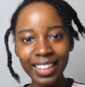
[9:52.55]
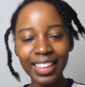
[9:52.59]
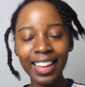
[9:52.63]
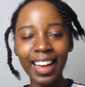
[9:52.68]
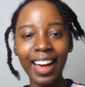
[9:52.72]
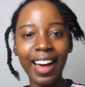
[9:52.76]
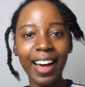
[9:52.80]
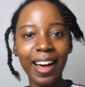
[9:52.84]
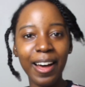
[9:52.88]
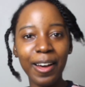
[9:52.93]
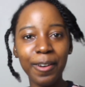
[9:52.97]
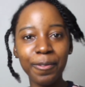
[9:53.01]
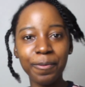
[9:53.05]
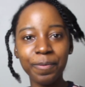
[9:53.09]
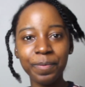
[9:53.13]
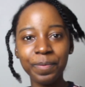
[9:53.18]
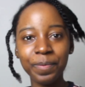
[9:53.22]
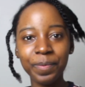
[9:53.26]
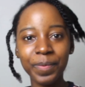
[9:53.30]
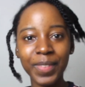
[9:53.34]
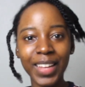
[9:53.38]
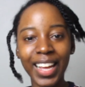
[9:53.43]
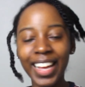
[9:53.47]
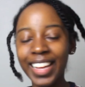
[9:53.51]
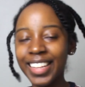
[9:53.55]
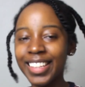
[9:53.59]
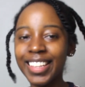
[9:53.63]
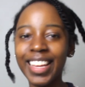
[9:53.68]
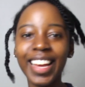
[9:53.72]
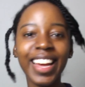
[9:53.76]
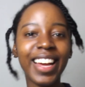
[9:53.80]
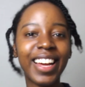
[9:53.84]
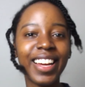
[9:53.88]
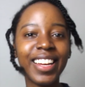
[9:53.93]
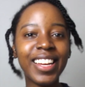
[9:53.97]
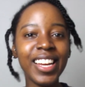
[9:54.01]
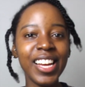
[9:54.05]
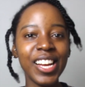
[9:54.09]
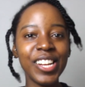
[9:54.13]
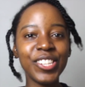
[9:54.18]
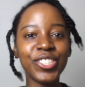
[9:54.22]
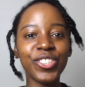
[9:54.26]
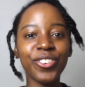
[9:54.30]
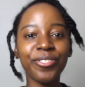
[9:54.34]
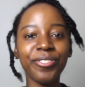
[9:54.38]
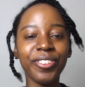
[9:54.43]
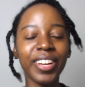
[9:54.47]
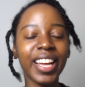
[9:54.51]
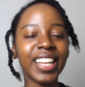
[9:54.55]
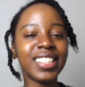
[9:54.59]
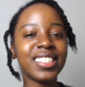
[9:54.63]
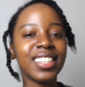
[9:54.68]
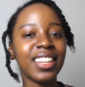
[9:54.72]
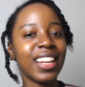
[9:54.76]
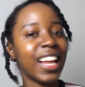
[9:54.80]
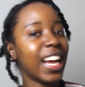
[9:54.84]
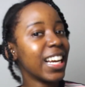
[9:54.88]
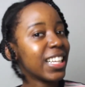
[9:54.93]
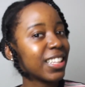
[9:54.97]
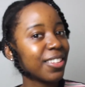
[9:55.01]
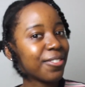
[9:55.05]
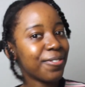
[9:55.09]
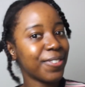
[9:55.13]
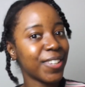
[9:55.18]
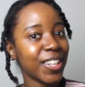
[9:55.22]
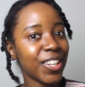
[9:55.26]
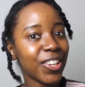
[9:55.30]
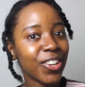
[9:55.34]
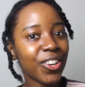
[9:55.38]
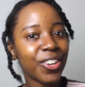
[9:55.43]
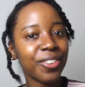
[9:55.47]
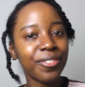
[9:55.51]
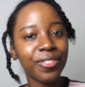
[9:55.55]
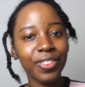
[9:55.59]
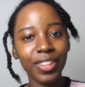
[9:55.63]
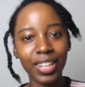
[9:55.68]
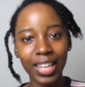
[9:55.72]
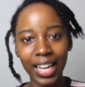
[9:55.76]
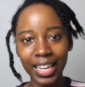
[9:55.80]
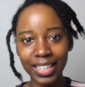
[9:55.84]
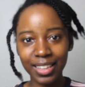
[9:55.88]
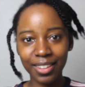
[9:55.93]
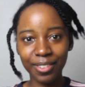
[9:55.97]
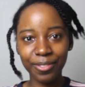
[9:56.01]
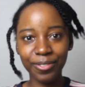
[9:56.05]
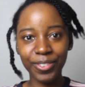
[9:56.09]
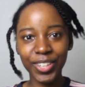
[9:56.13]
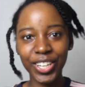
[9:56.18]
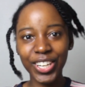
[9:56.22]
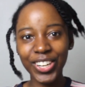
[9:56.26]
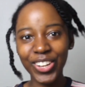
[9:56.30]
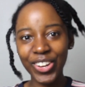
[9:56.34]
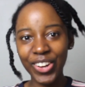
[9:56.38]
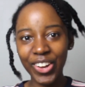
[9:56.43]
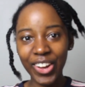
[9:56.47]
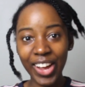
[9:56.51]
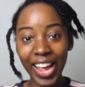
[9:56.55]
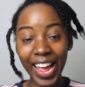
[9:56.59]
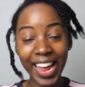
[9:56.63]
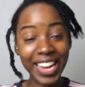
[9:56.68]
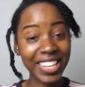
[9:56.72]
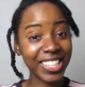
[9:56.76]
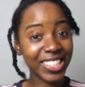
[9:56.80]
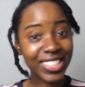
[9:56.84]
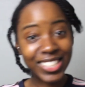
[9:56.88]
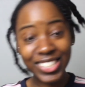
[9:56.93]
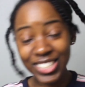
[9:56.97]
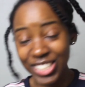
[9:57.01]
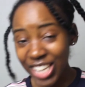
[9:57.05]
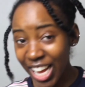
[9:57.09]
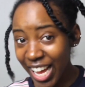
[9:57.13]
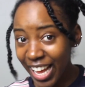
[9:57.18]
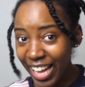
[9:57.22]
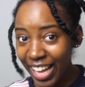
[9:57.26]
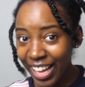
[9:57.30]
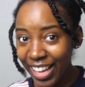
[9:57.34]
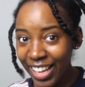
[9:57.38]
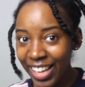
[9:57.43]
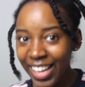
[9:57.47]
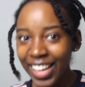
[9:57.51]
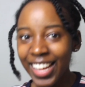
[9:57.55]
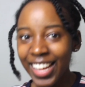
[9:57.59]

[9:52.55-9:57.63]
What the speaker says: And yeah, don't forget to like the video if you like the video, and share.